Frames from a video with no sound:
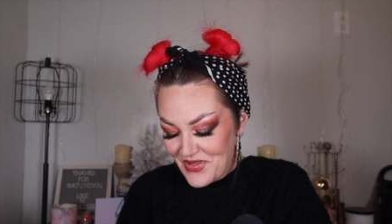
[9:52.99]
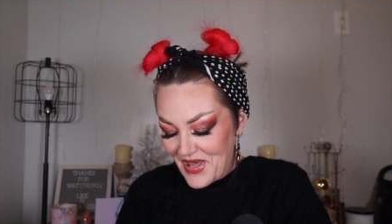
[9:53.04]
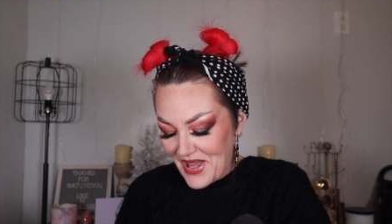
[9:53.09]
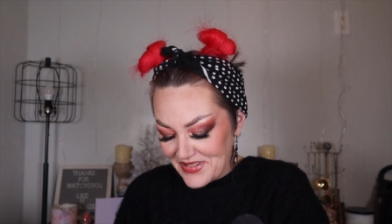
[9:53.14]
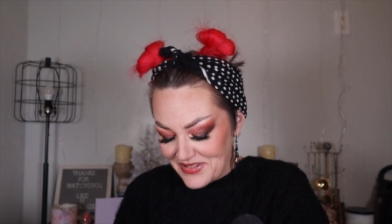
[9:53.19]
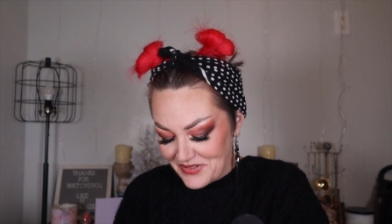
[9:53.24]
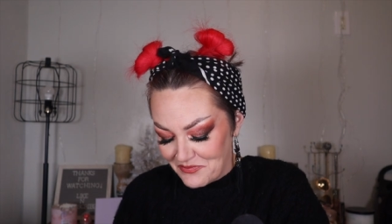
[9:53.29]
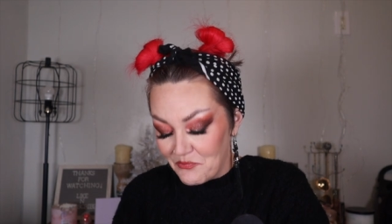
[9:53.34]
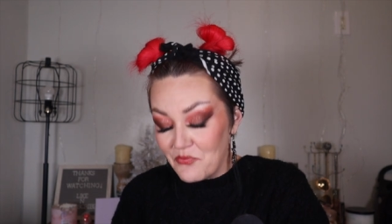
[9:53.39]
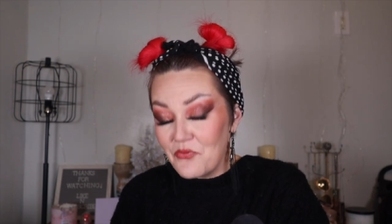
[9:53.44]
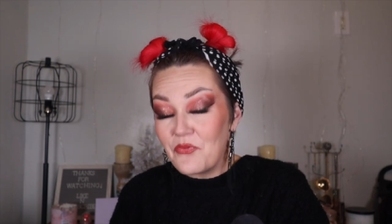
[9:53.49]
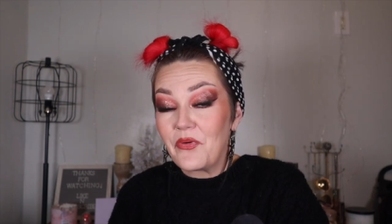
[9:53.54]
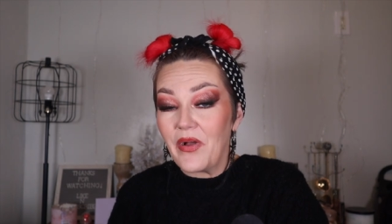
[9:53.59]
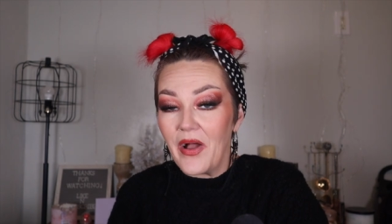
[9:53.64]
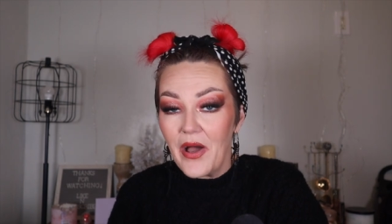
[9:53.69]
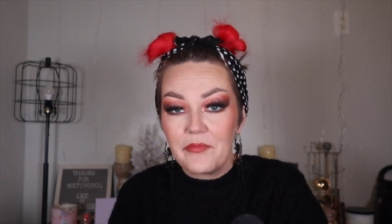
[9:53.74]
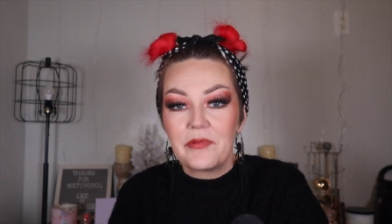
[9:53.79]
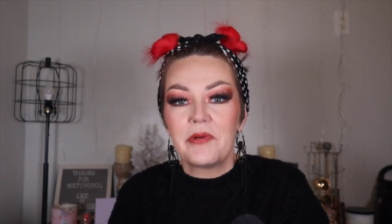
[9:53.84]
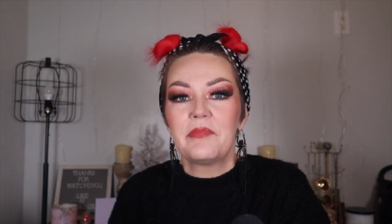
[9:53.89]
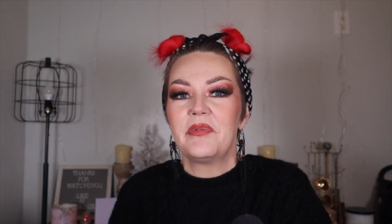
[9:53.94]
That's
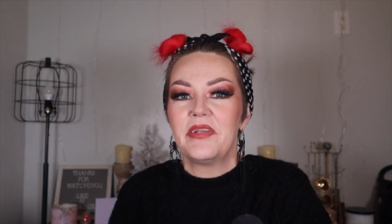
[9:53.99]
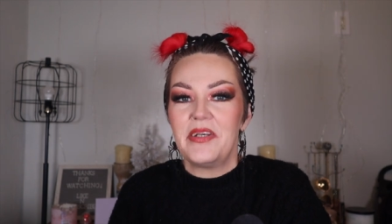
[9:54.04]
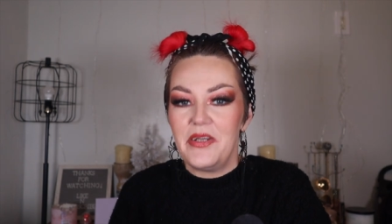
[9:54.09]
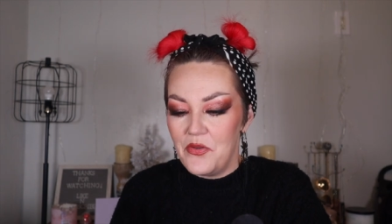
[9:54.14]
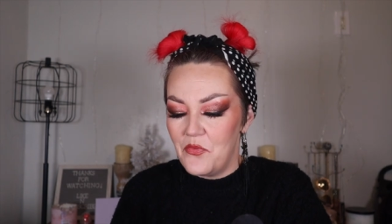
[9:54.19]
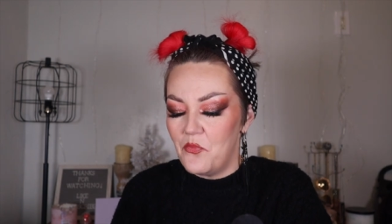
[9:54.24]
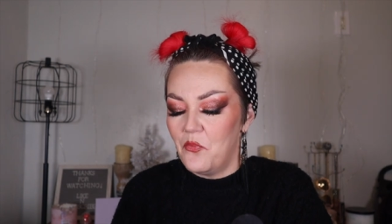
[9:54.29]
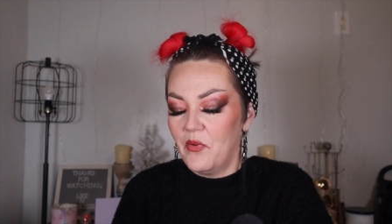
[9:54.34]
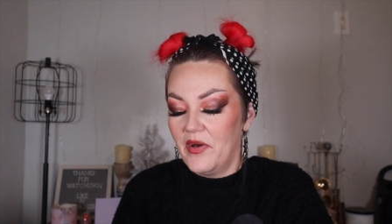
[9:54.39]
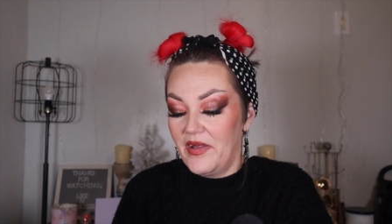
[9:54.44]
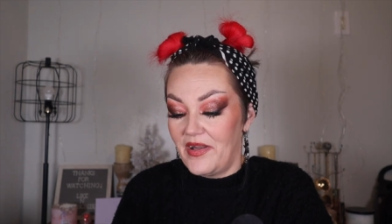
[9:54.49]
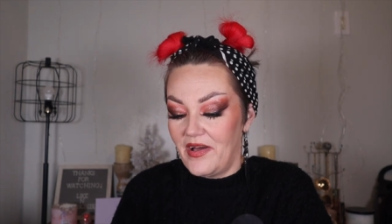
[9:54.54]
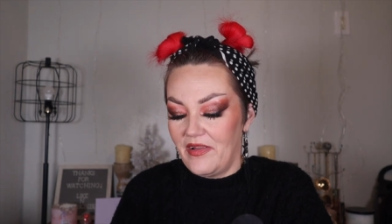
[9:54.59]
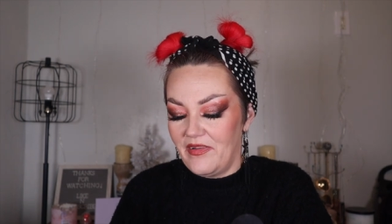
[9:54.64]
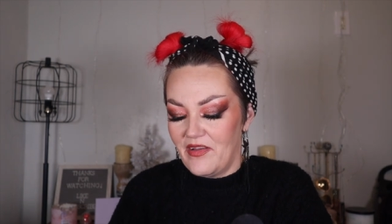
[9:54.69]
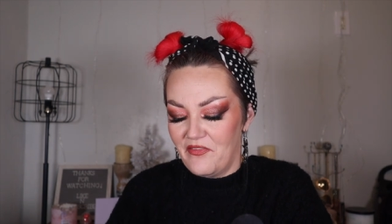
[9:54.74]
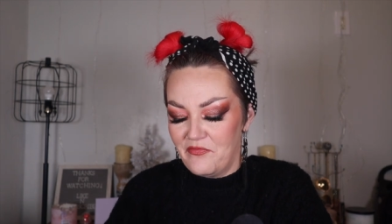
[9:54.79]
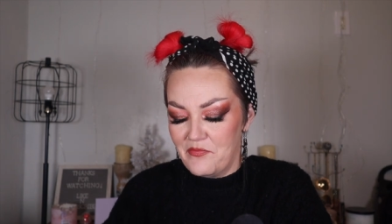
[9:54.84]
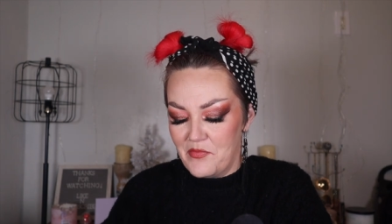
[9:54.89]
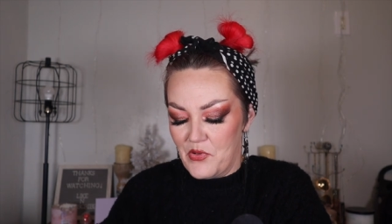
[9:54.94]
probably what I
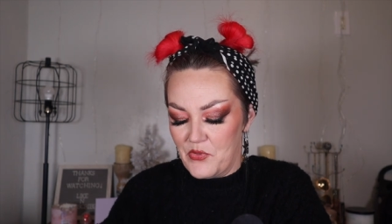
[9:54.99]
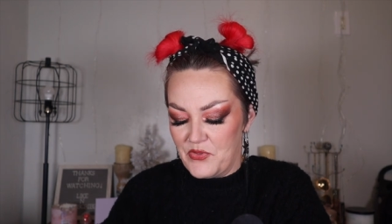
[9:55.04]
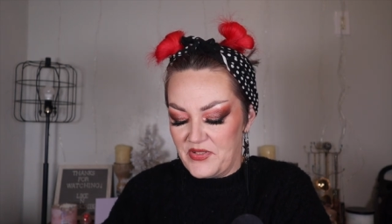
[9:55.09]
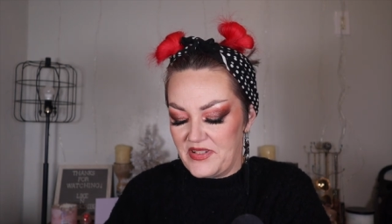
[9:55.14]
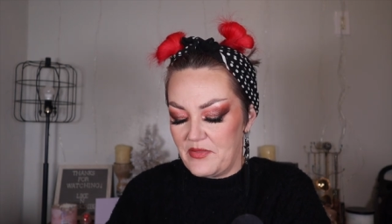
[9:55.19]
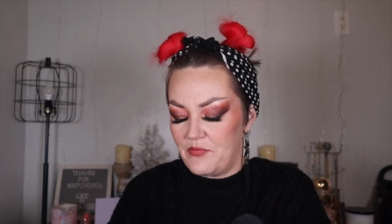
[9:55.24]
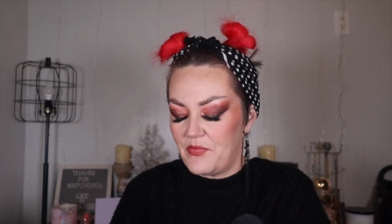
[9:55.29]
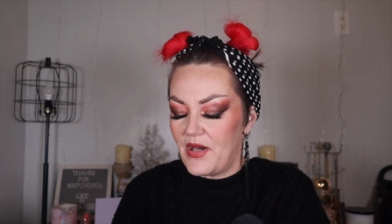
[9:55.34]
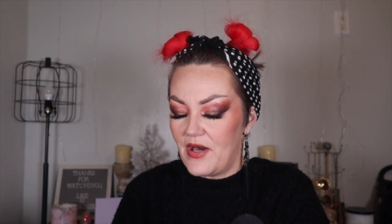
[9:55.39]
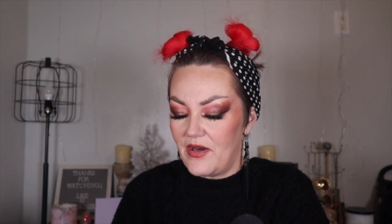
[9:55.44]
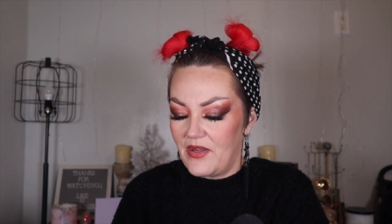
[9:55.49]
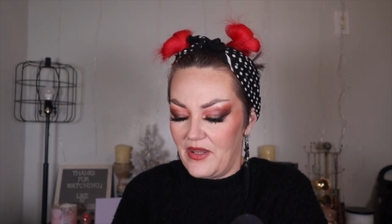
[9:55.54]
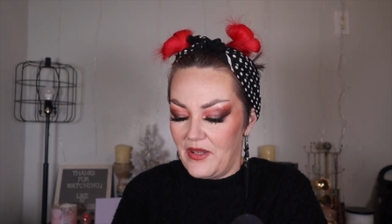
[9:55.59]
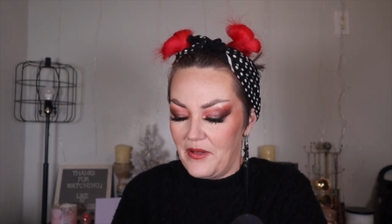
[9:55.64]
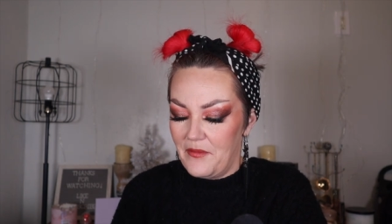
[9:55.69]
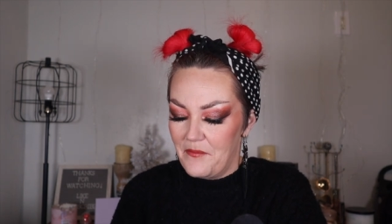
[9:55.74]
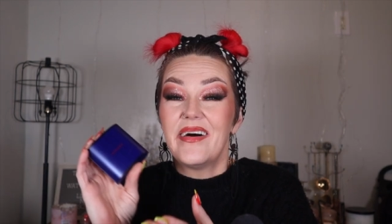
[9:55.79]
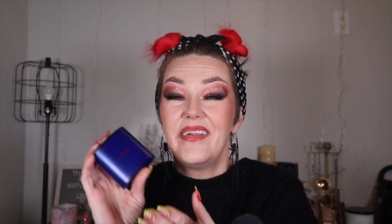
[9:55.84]
love most about it.